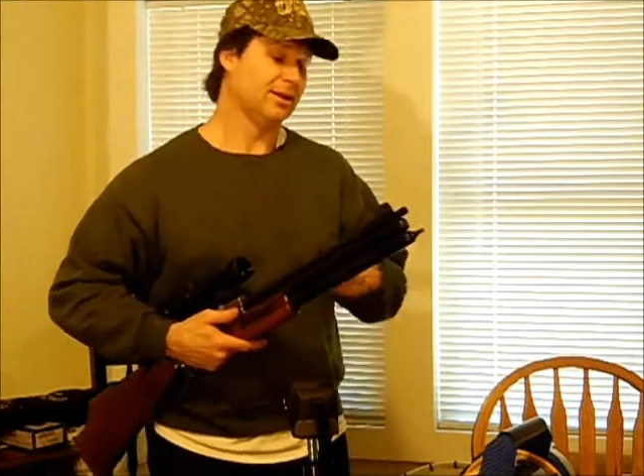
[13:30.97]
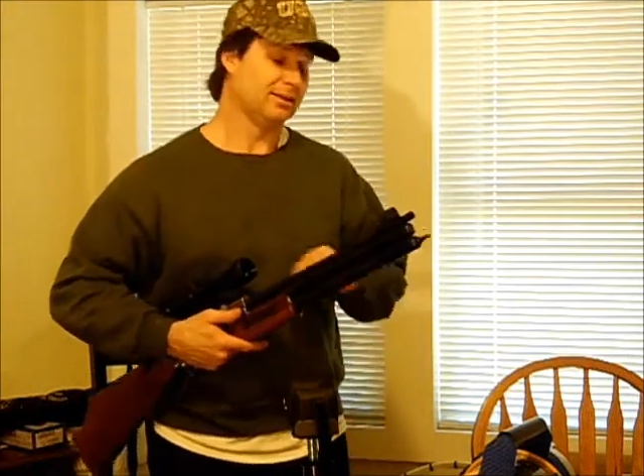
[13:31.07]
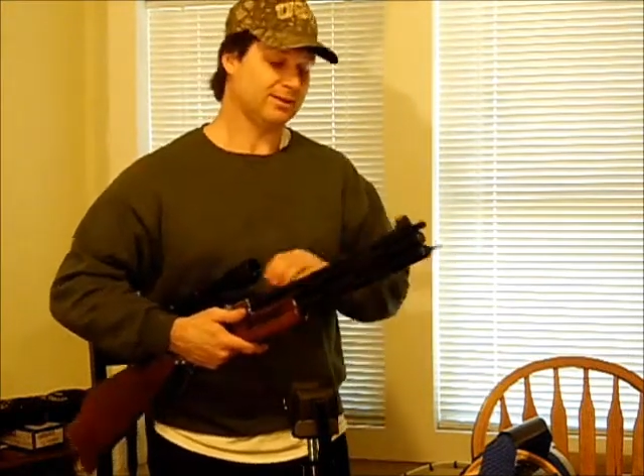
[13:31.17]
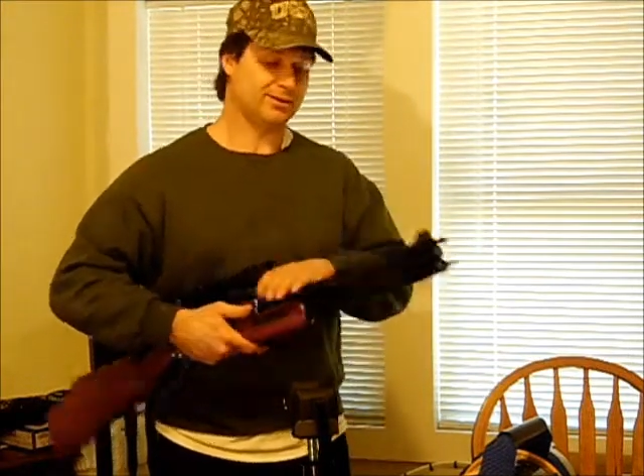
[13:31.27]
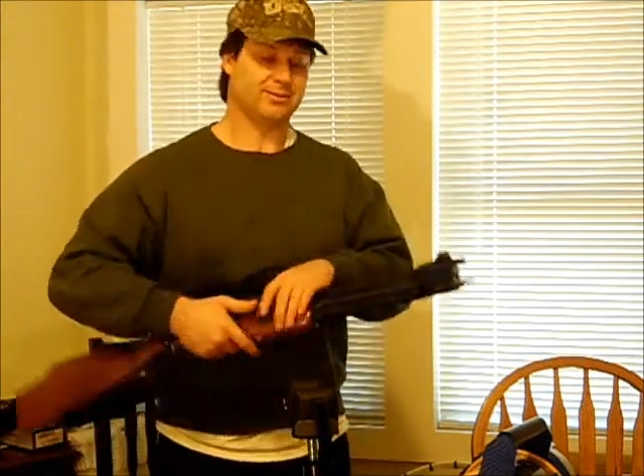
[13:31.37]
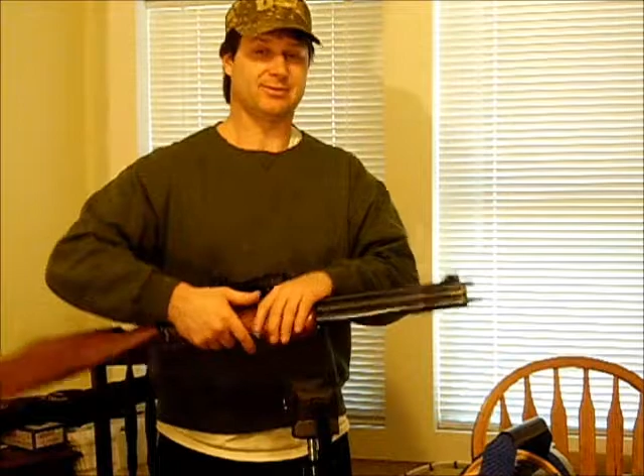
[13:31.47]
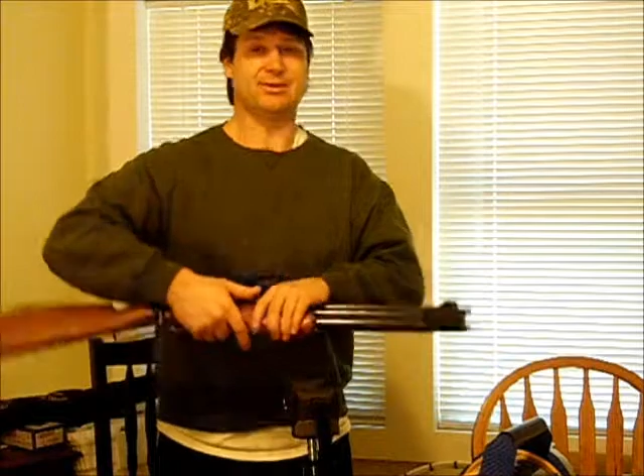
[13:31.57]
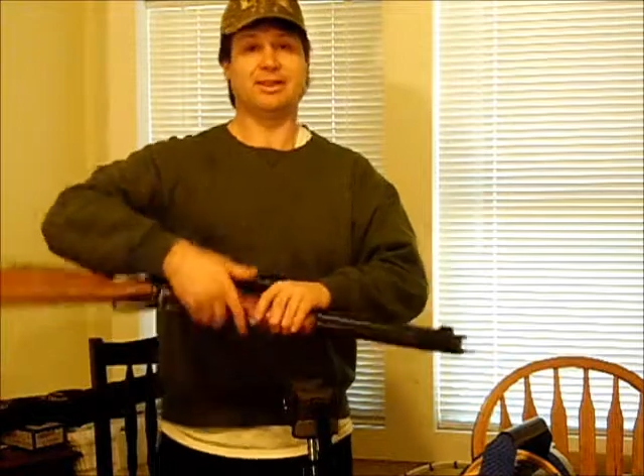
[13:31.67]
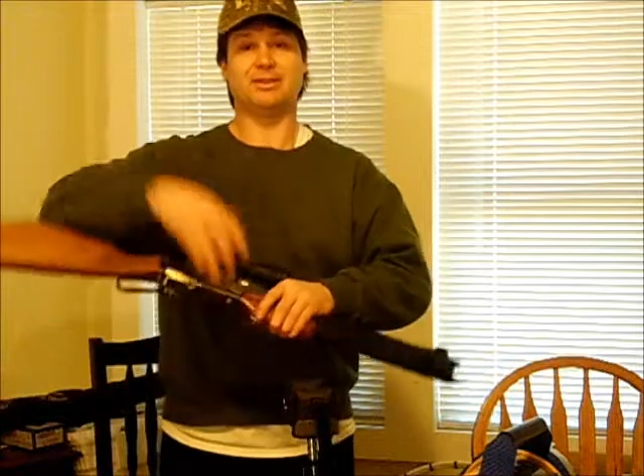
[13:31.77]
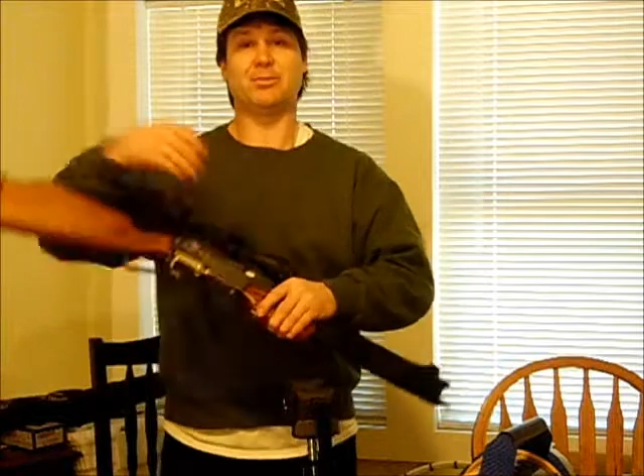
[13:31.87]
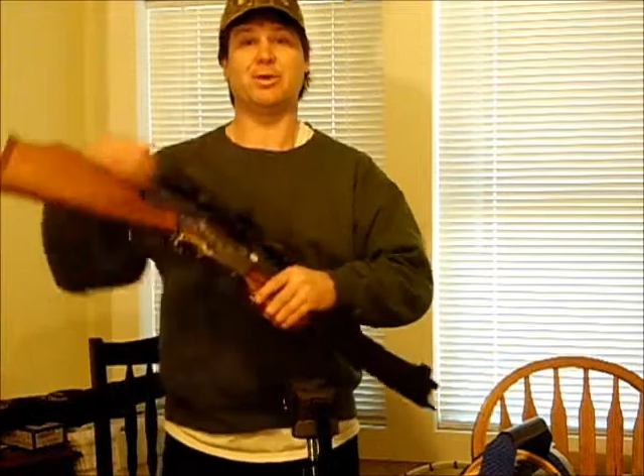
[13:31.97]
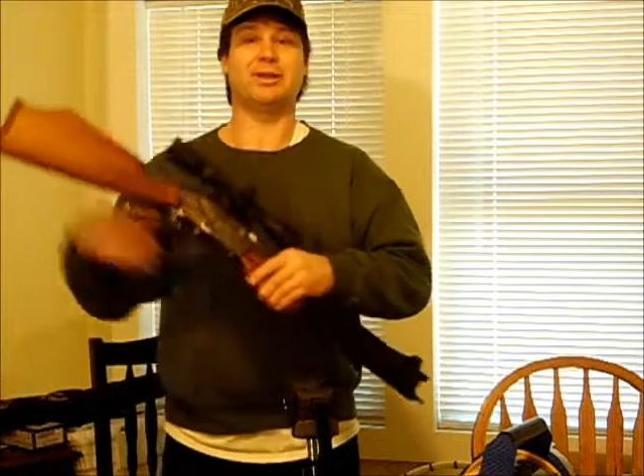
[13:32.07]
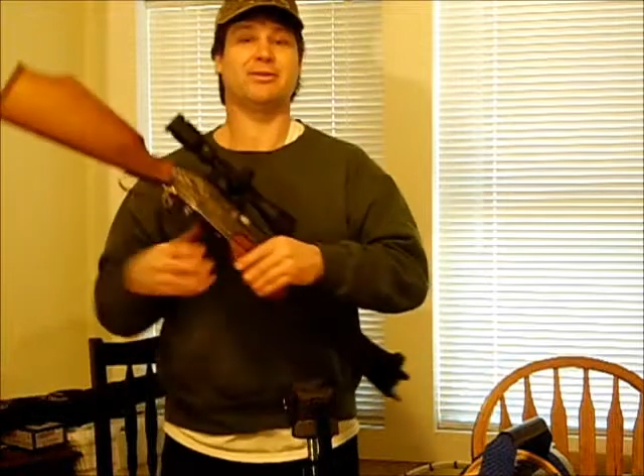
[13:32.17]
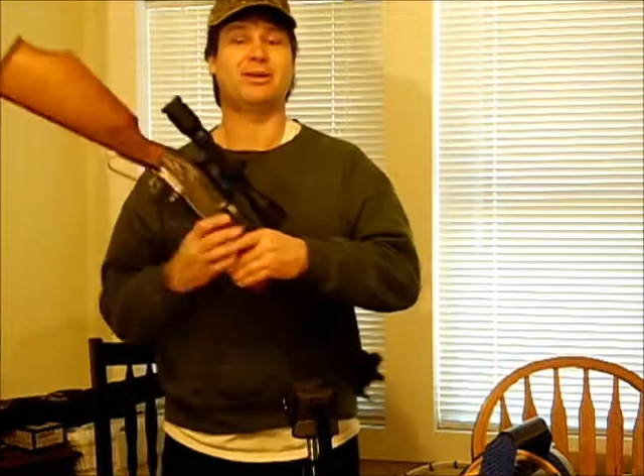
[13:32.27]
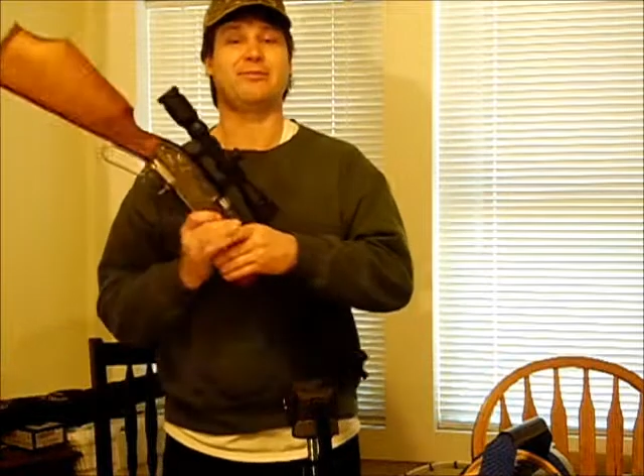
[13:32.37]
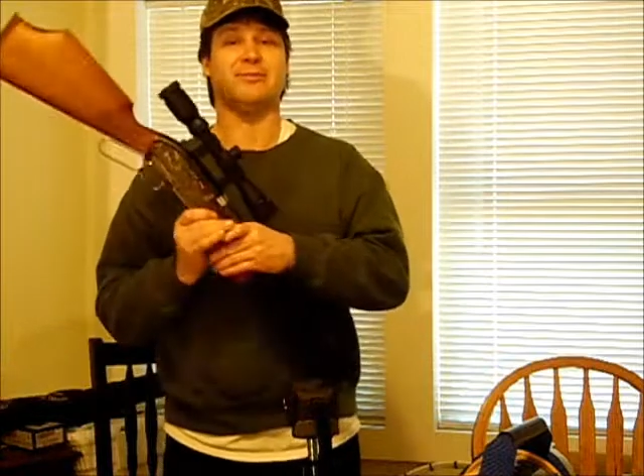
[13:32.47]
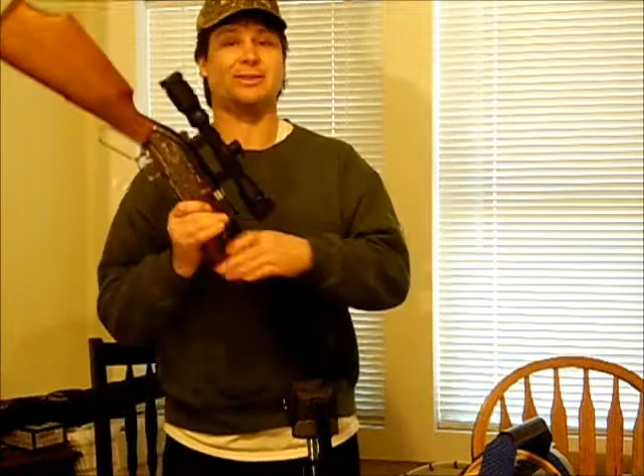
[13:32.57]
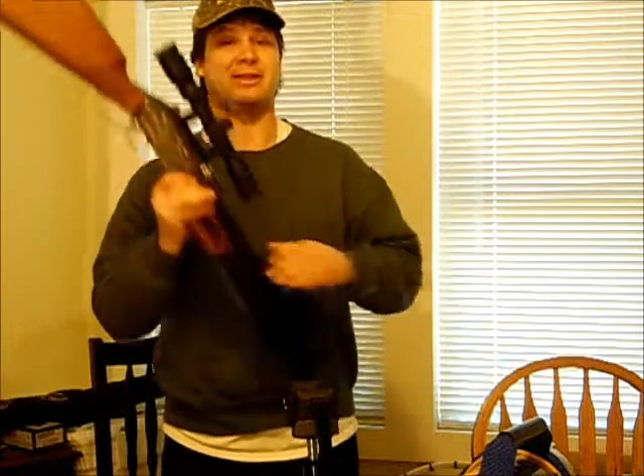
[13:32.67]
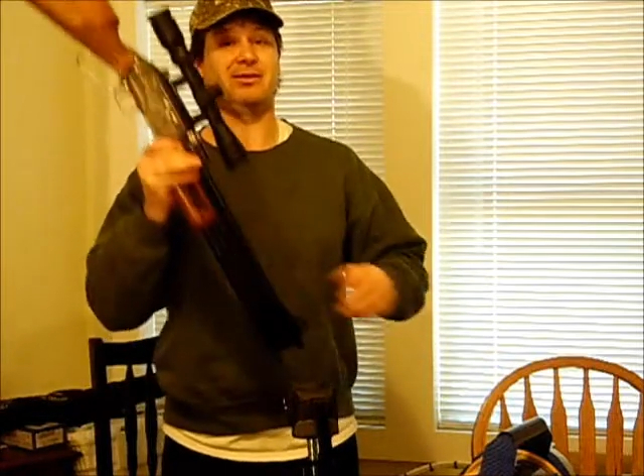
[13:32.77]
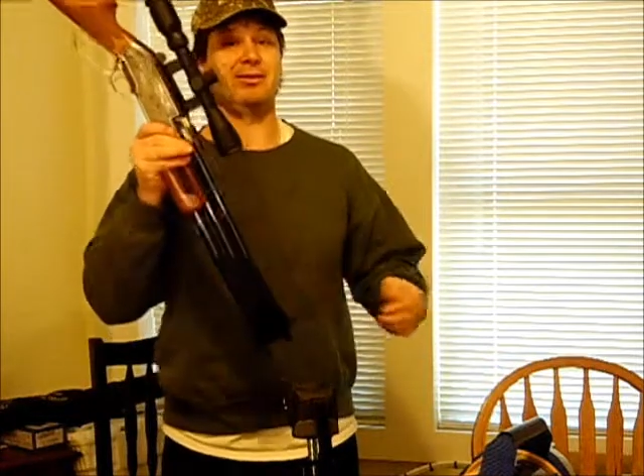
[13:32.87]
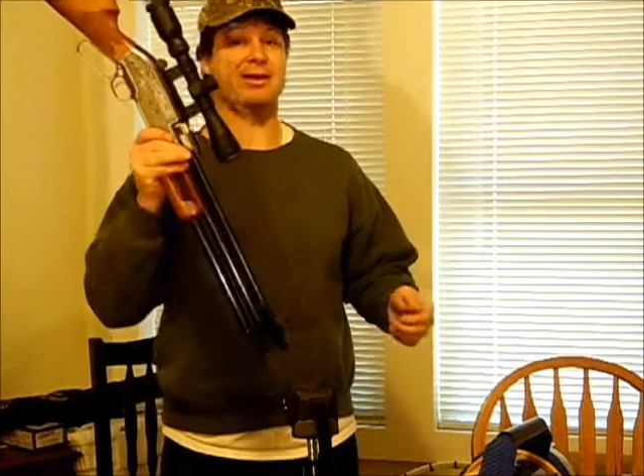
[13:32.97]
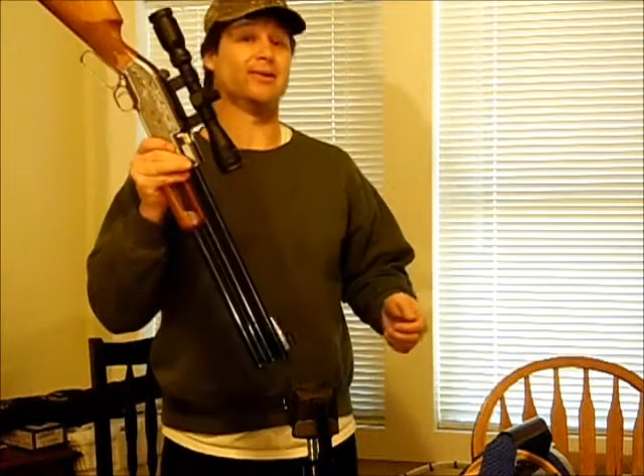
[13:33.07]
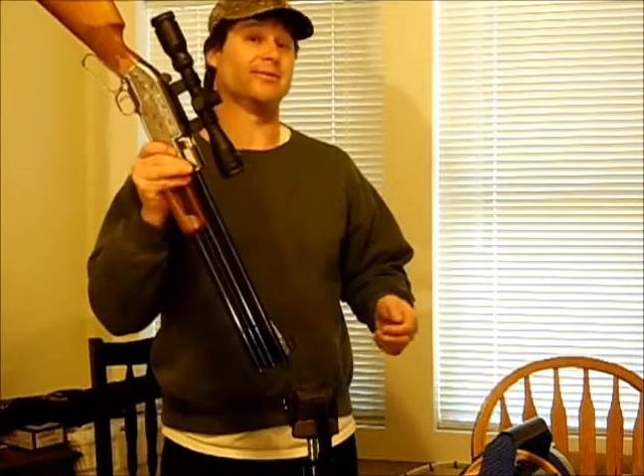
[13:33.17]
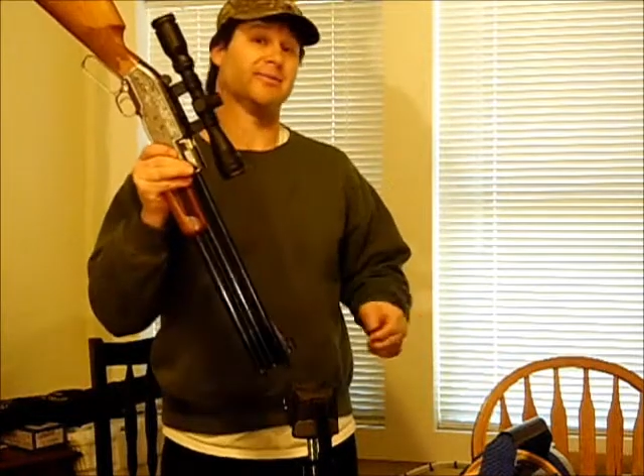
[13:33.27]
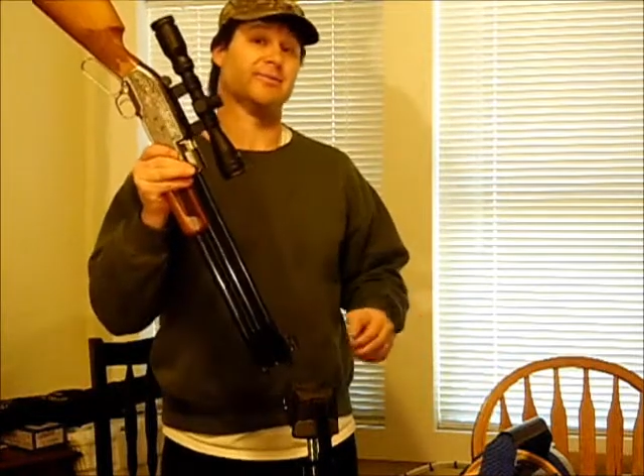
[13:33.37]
So you need to point the rifles at the ground,